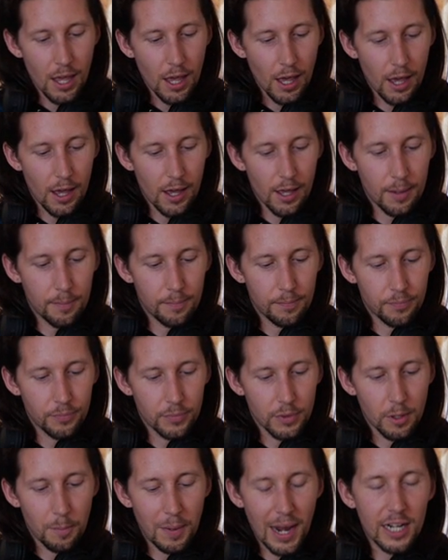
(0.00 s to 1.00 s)

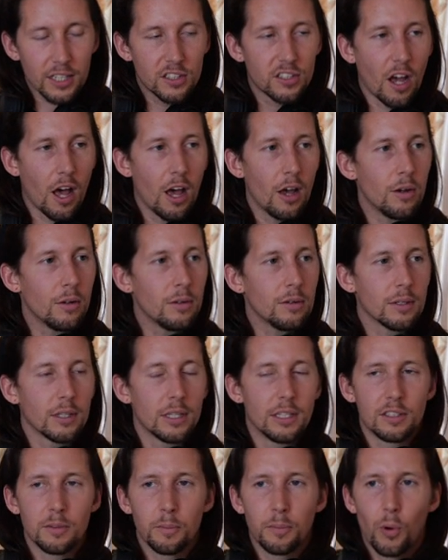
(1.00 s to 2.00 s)
The black dial
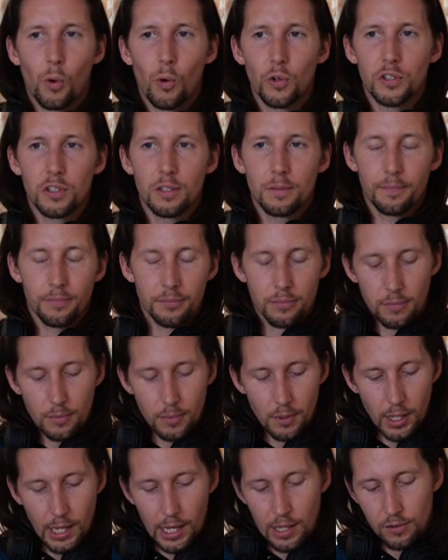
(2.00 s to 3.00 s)
is important.
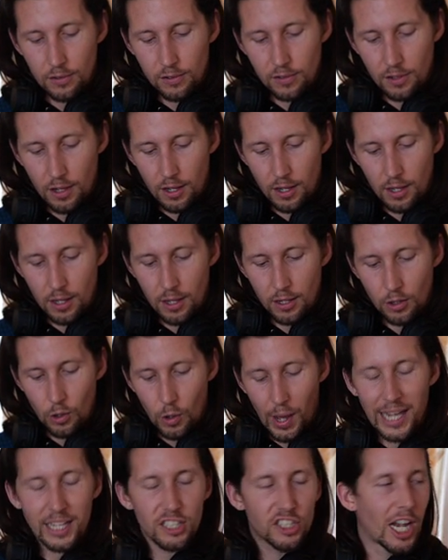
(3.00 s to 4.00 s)
It's
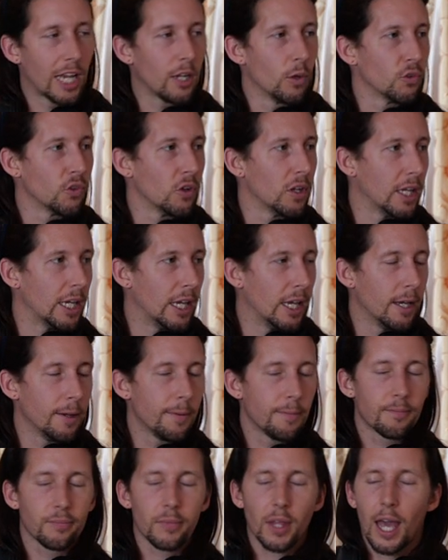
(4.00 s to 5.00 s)
got 8 channels on
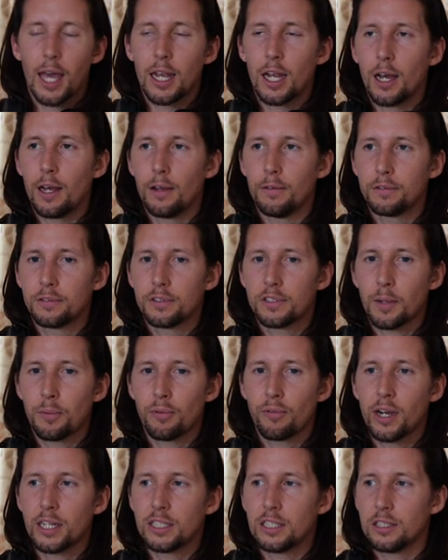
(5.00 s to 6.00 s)
here, and I've
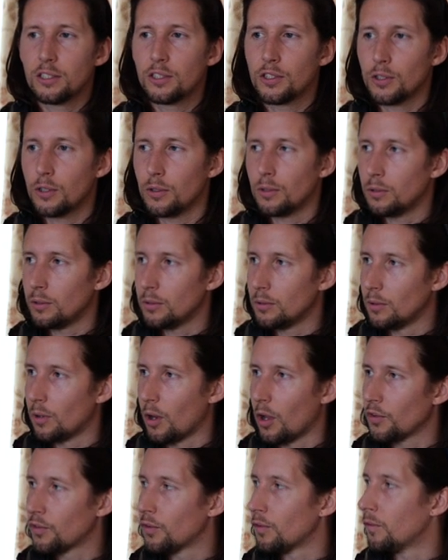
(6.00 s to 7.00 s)
separated two
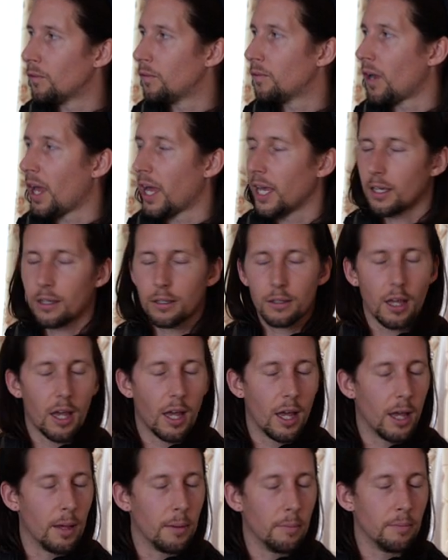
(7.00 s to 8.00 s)
lots of
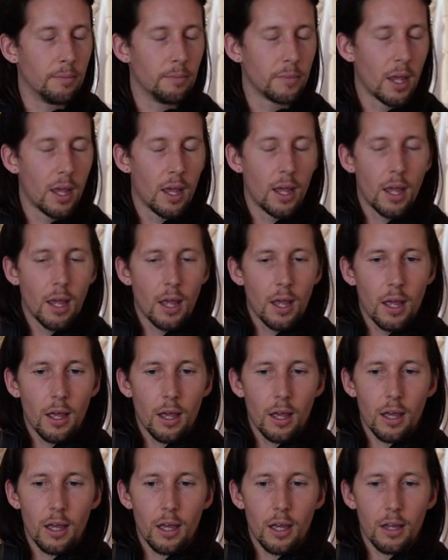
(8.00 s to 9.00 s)

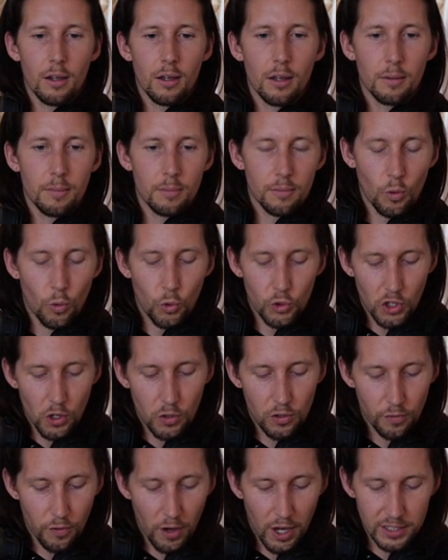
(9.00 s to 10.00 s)
audio
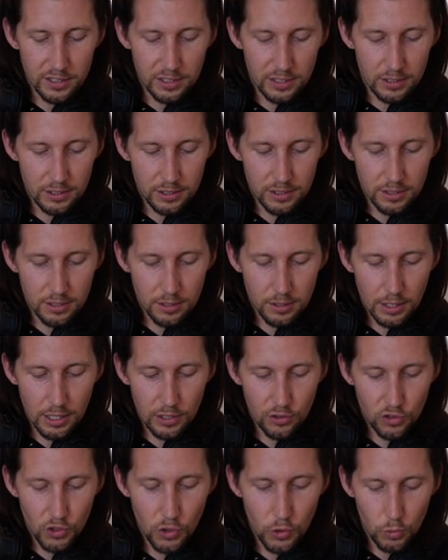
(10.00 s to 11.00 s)
devices
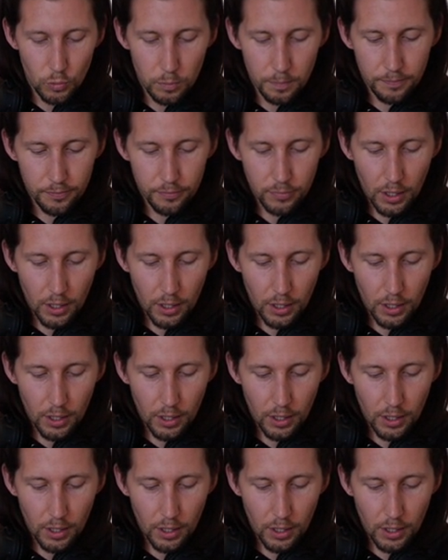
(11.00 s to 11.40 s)
in two.